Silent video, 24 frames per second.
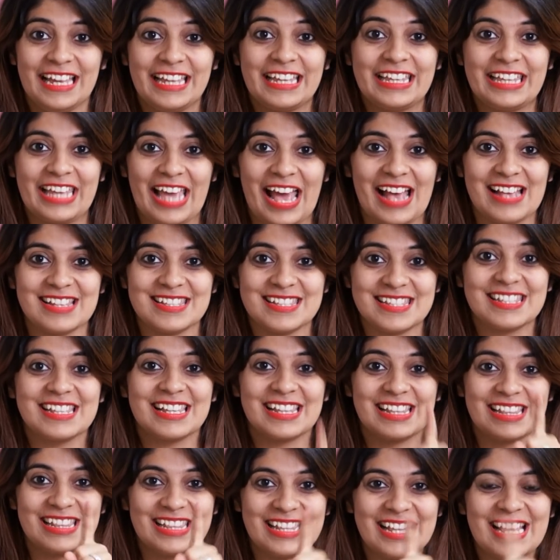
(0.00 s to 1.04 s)
Yes,
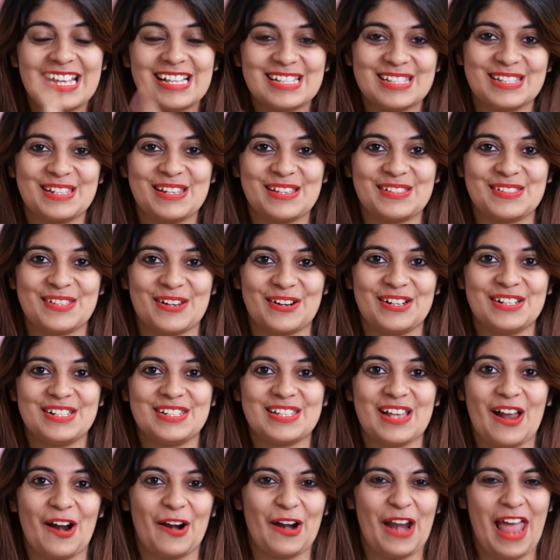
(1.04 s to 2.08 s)
these
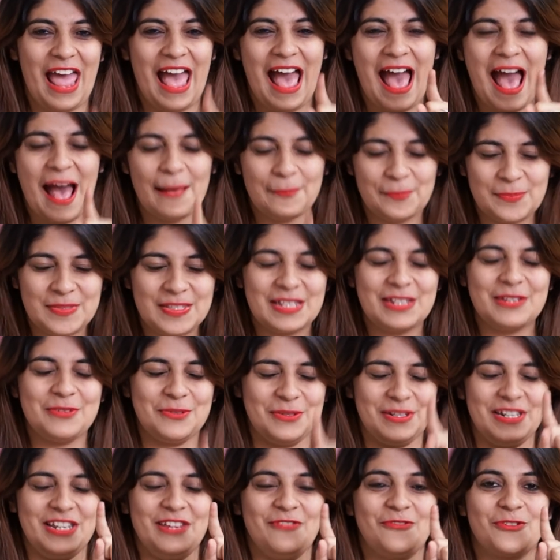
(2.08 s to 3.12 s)
lizards are
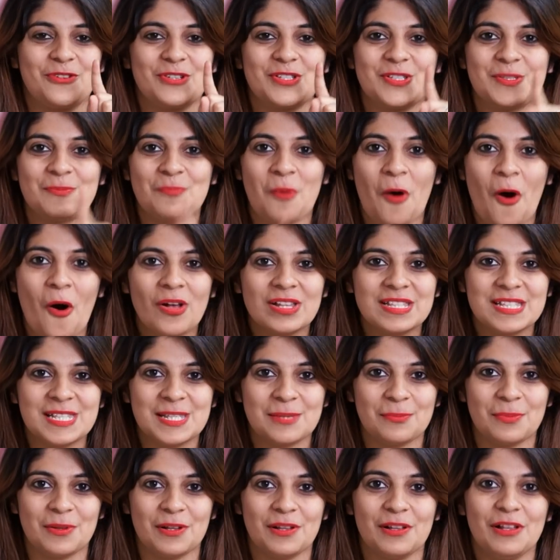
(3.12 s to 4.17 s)
absolutely
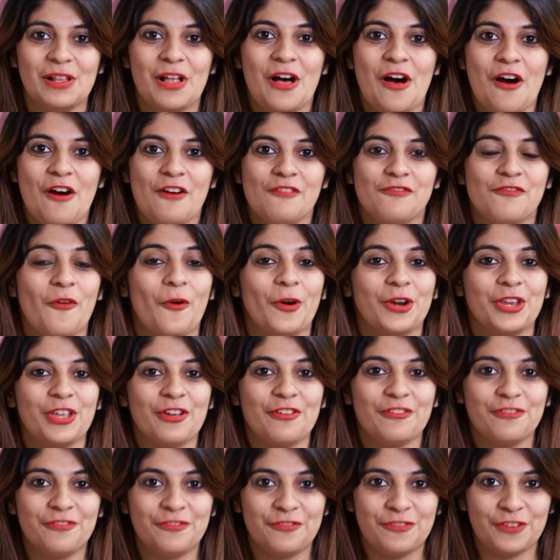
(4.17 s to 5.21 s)
responsible for
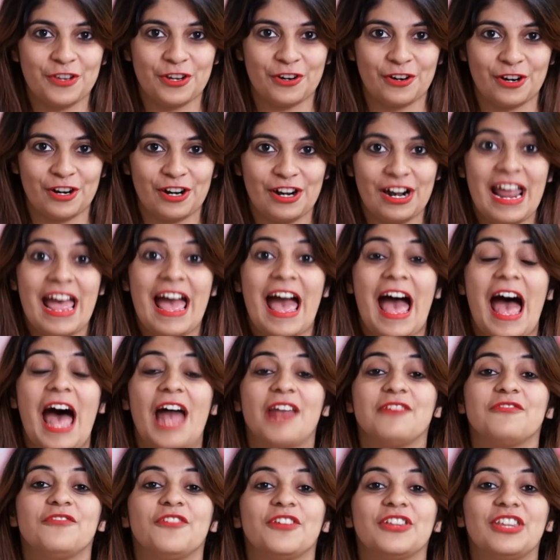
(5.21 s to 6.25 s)
your fear
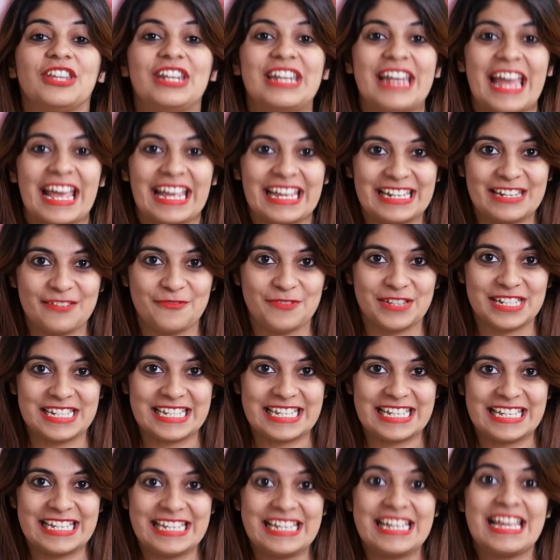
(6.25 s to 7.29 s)
and for the
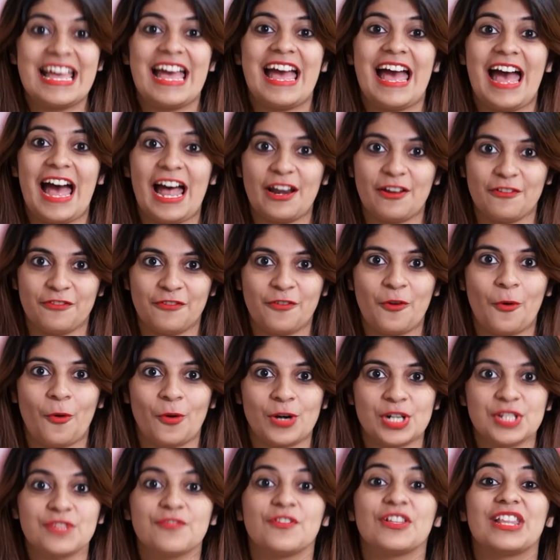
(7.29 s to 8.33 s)
negativity. And of
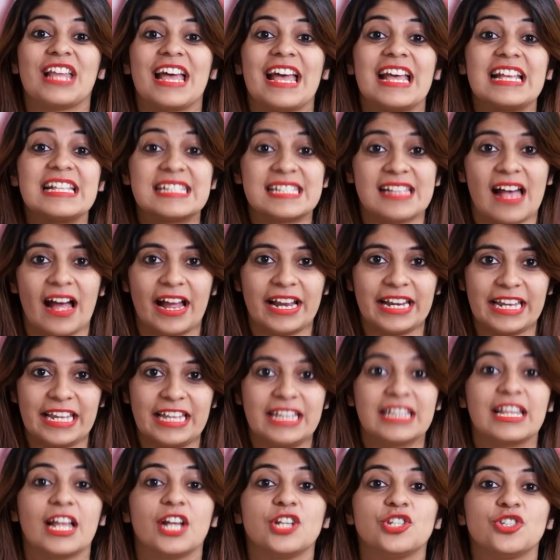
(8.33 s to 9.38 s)
course, for the anxiety
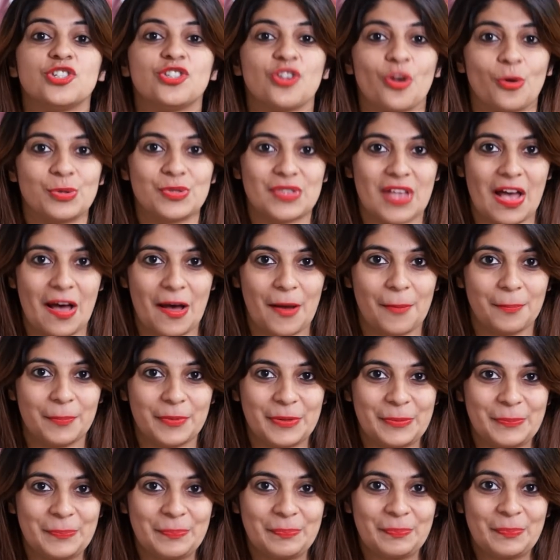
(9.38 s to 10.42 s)
that shows
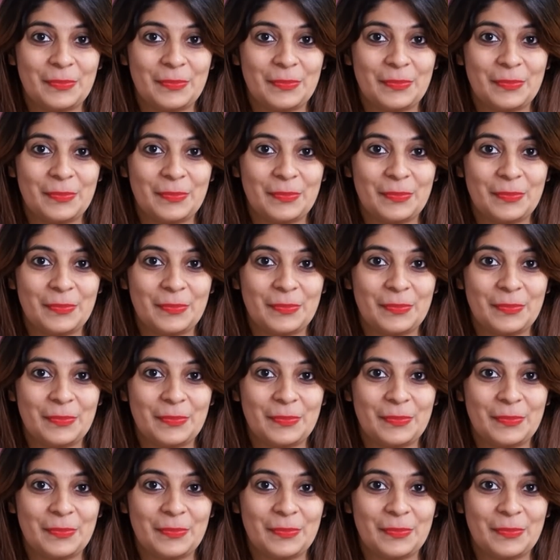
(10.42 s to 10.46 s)
up.